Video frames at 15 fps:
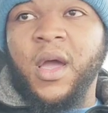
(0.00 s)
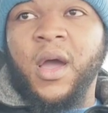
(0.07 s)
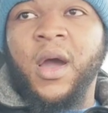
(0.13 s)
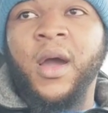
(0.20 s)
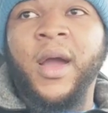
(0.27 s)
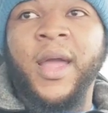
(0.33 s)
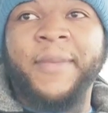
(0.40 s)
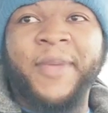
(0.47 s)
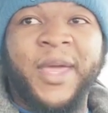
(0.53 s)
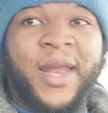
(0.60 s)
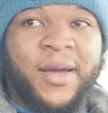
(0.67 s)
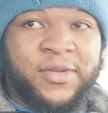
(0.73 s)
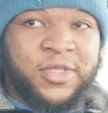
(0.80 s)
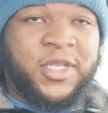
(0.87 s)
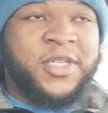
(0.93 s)
All right, man.
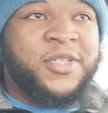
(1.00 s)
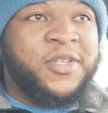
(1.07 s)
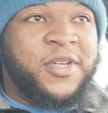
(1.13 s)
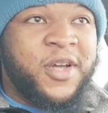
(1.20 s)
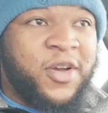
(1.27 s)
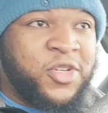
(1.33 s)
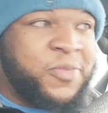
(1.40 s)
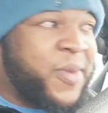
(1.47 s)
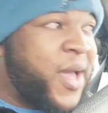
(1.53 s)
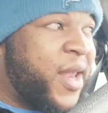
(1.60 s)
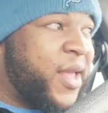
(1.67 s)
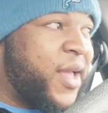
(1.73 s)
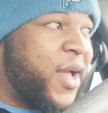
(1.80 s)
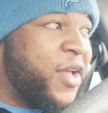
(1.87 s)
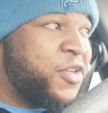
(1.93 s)
I was listening to Coach
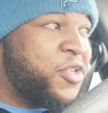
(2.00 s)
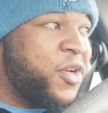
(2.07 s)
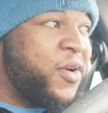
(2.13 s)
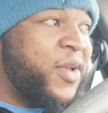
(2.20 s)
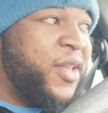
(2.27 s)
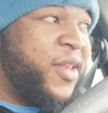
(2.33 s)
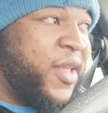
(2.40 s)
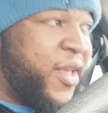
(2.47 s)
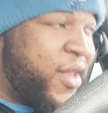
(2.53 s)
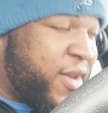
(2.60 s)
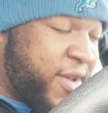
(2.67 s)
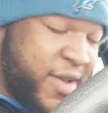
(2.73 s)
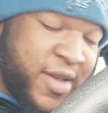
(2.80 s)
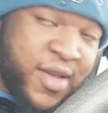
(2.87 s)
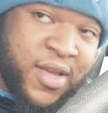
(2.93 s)
Malachi show he did,
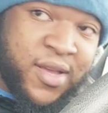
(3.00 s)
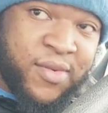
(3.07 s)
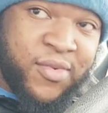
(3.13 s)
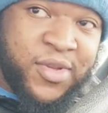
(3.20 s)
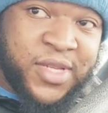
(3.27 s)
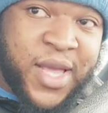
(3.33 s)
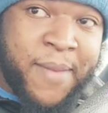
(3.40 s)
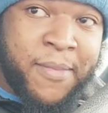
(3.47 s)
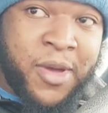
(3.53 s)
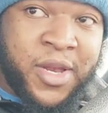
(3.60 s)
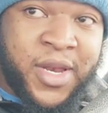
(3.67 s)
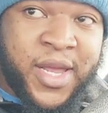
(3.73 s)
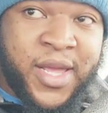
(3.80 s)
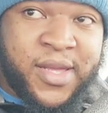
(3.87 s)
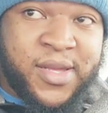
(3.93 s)
uh, was that
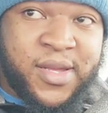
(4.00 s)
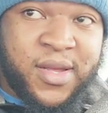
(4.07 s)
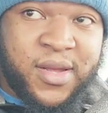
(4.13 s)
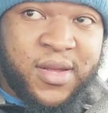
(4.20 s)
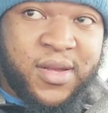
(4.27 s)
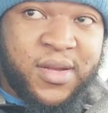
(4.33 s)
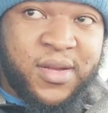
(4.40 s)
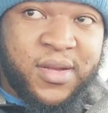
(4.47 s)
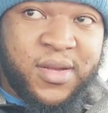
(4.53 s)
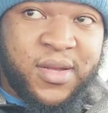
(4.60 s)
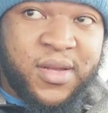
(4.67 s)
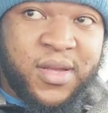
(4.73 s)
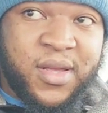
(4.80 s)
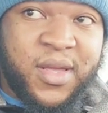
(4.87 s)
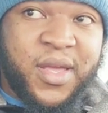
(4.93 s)
Monday?
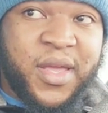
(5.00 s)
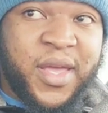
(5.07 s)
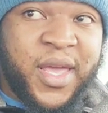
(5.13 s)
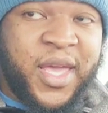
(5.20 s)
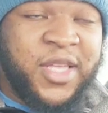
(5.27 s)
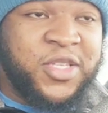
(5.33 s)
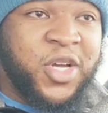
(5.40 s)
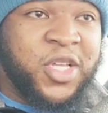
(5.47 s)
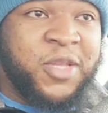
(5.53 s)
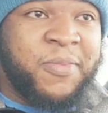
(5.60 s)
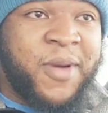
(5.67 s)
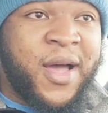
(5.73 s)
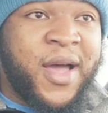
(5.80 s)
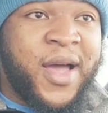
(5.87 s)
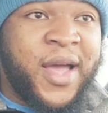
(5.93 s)
And he talked
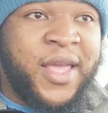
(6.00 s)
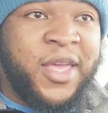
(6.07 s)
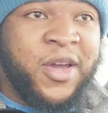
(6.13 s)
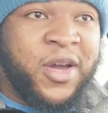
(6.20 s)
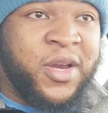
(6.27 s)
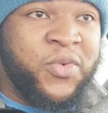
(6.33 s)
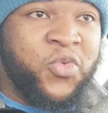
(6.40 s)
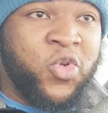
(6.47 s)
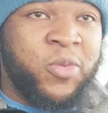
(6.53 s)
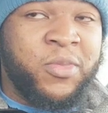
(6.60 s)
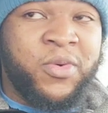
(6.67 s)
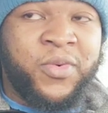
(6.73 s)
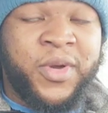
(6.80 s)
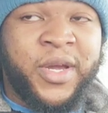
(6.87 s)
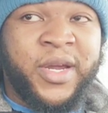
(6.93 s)
about how he heard a
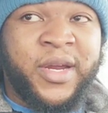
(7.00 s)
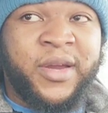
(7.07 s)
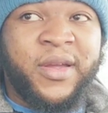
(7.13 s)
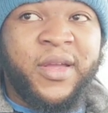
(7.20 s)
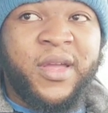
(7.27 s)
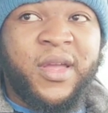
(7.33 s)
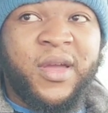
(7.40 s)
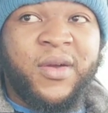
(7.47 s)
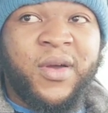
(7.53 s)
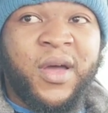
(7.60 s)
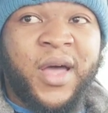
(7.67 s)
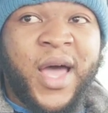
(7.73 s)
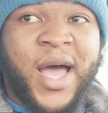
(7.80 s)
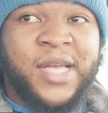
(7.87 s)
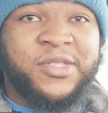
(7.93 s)
rumor where uh,
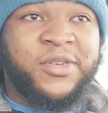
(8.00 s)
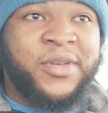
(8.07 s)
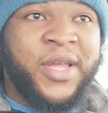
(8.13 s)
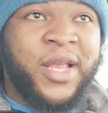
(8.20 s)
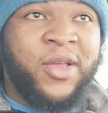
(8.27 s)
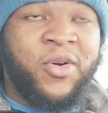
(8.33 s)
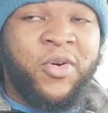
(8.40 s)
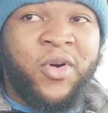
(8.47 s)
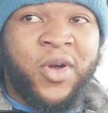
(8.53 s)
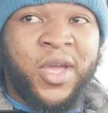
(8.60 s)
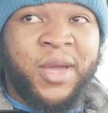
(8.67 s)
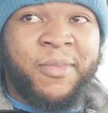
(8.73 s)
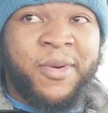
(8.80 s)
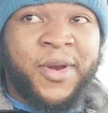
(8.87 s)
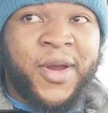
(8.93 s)
Oscar De La
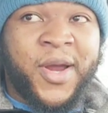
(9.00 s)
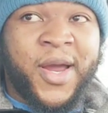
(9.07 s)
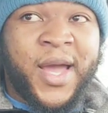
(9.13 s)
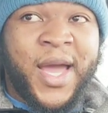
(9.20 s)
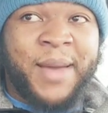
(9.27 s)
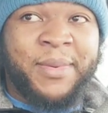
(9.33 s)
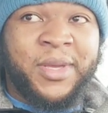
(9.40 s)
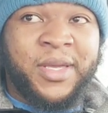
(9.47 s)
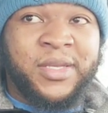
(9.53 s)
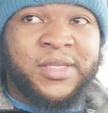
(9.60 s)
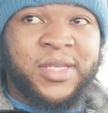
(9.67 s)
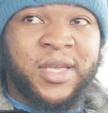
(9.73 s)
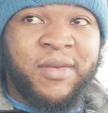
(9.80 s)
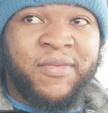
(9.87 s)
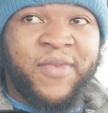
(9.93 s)
Hoya and Bernard
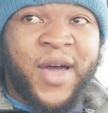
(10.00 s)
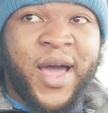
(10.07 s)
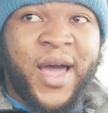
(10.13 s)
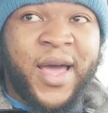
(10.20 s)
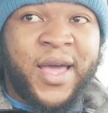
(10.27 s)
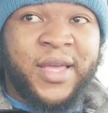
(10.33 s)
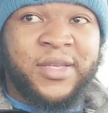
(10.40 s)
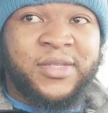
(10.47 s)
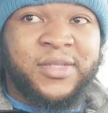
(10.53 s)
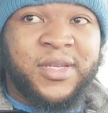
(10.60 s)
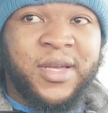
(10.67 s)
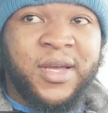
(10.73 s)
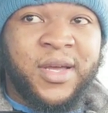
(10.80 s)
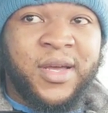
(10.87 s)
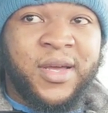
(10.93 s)
Hopkins advised
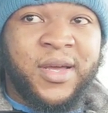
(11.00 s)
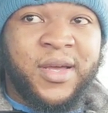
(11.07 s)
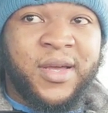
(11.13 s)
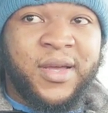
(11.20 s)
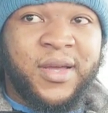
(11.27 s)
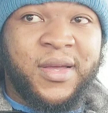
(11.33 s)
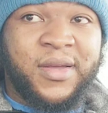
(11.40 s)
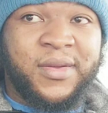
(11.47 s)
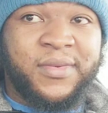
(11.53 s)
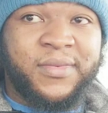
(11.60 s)
uh,